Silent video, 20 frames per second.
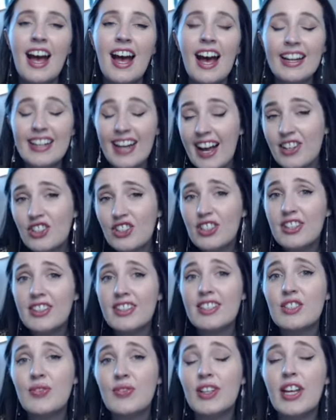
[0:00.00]
And actually
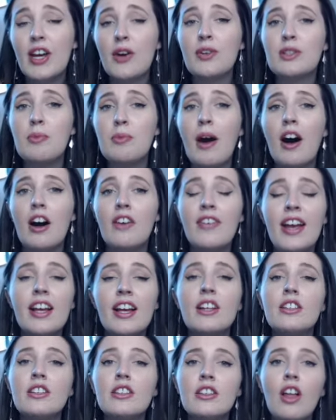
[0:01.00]
this video is part of a
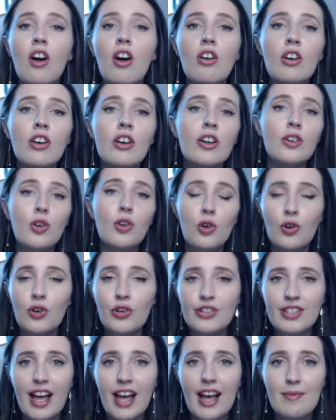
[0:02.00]
longer
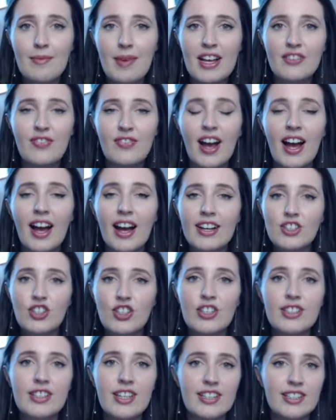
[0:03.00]
course that I made for
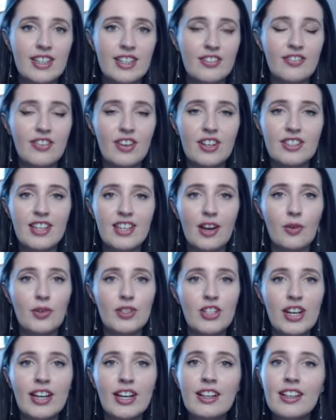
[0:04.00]
IGCSE First Language
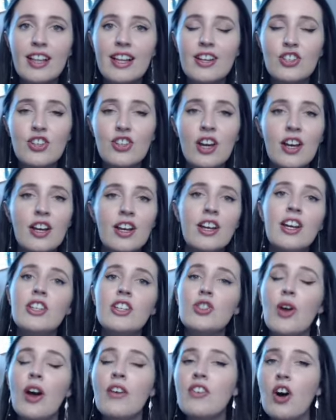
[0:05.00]
English.
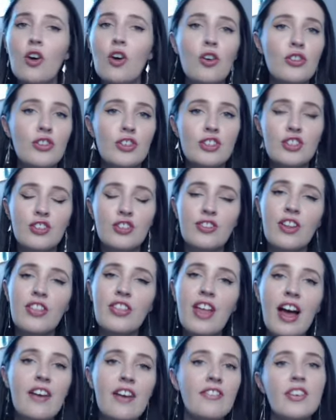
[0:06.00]
So I've got other stuff on
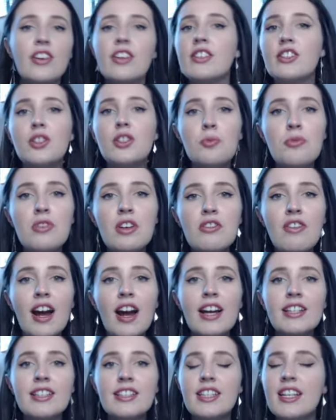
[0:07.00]
there for summary
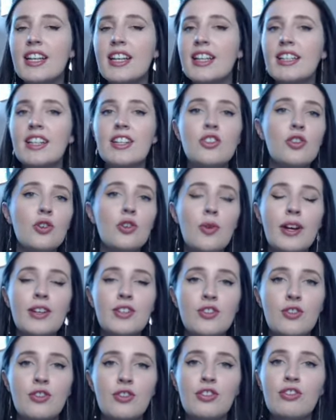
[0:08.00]
writing and your
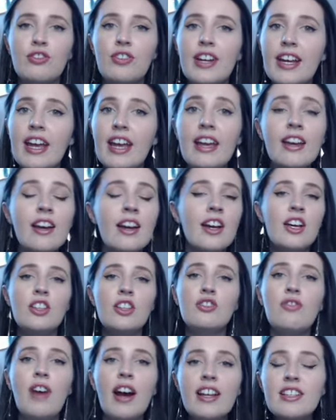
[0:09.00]
question 3,
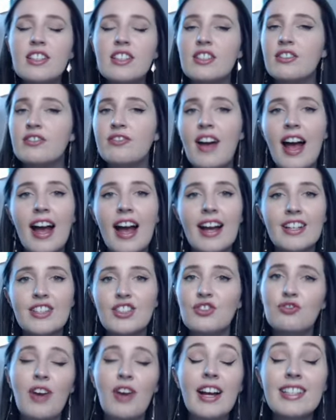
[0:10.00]
the writer's effect,
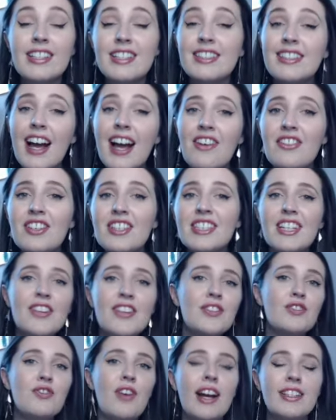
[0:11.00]
writing
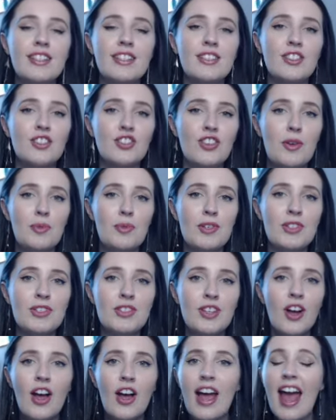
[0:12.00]
narratives, writing descriptions,
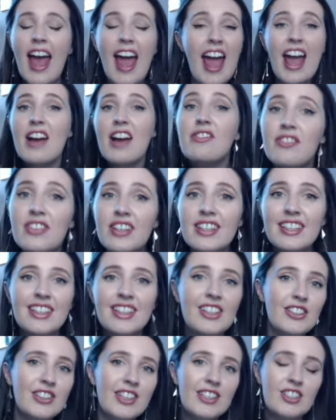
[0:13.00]
everything that
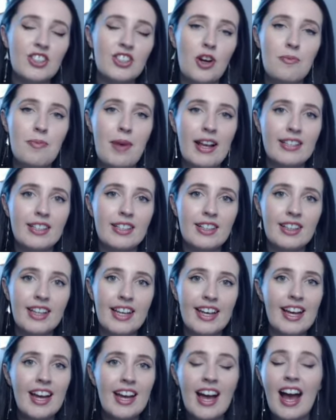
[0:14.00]
you need to know
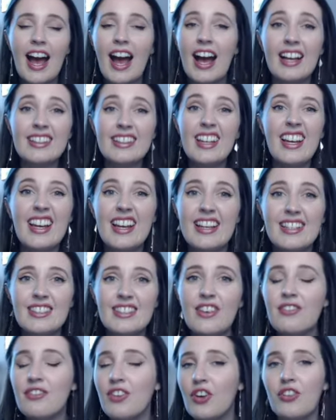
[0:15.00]
basically. And it is
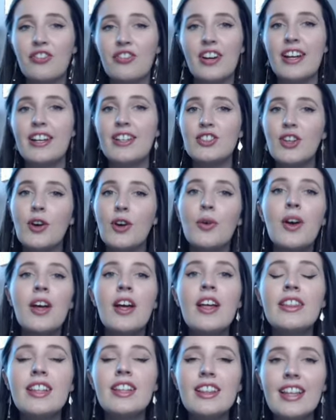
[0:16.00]
for free, so
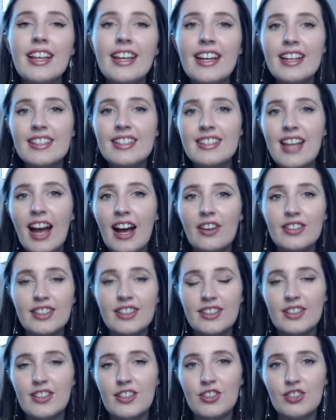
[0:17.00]
the link is down in
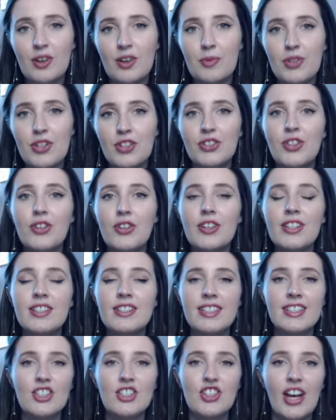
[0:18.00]
the description. Do
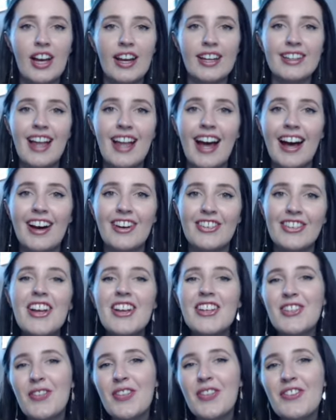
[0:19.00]
consider checking that out.
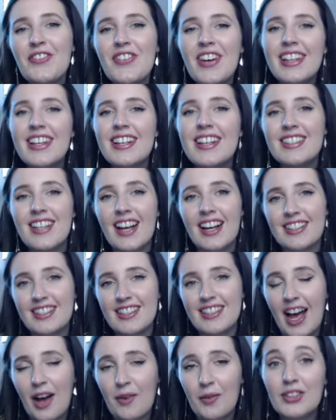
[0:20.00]
Something really exciting
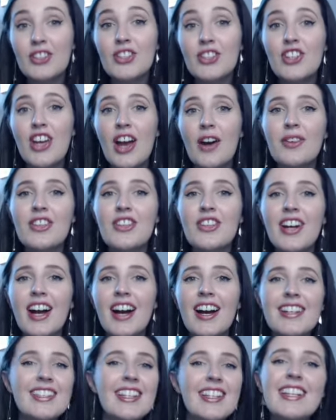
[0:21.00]
that I want to share with you
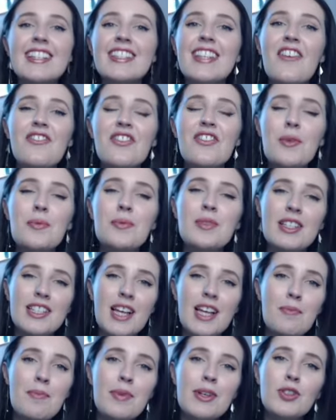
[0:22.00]
guys is that from
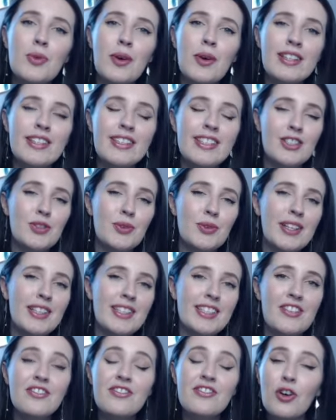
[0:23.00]
September
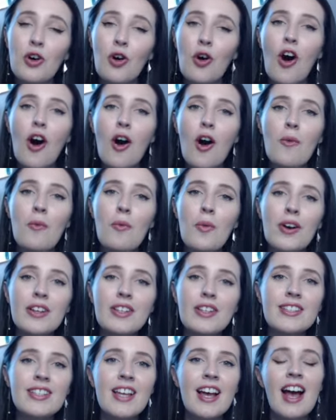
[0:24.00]
2024
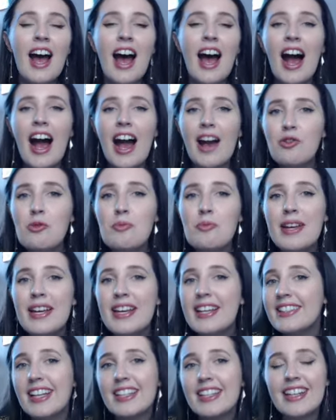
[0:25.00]
onwards, I will
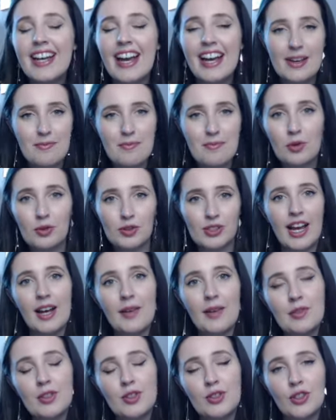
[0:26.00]
be dedicating more
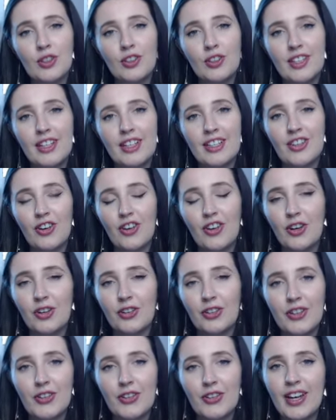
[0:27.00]
time to
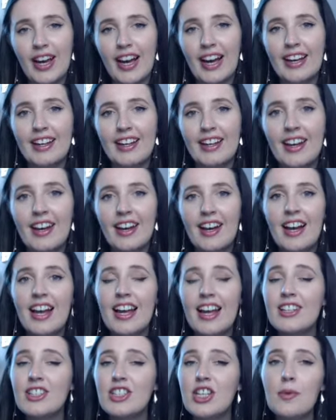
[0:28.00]
taughtly.co.uk
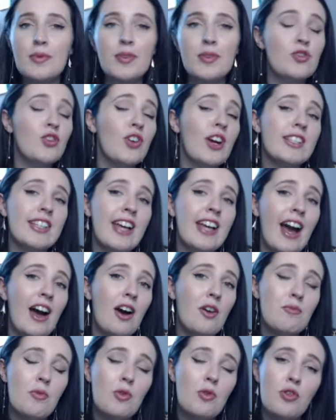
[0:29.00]
in terms of trying to get
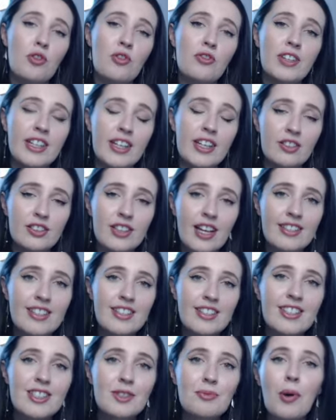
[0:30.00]
out more video
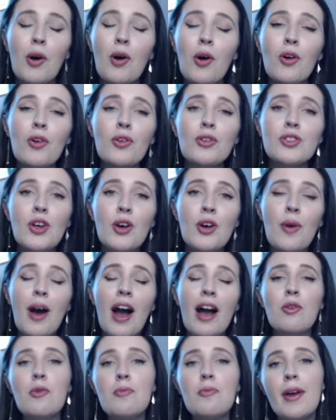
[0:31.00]
lessons, but also I
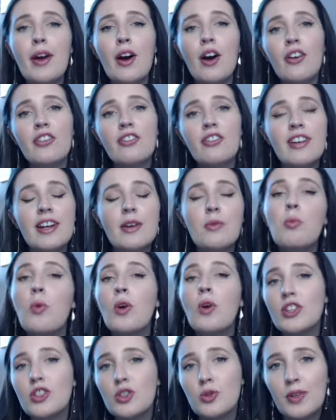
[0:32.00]
will be offering
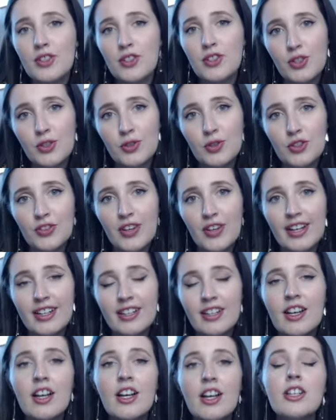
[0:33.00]
one-to-one
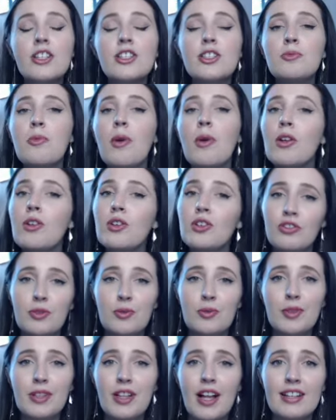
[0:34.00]
tutoring, small
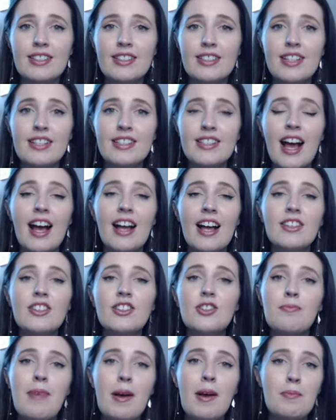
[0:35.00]
group classes and
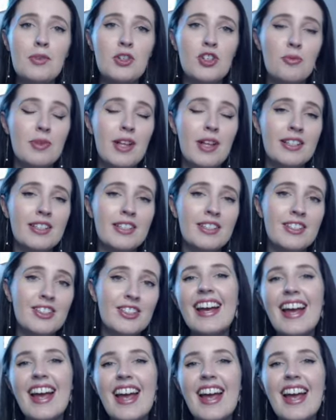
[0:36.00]
some membership lessons.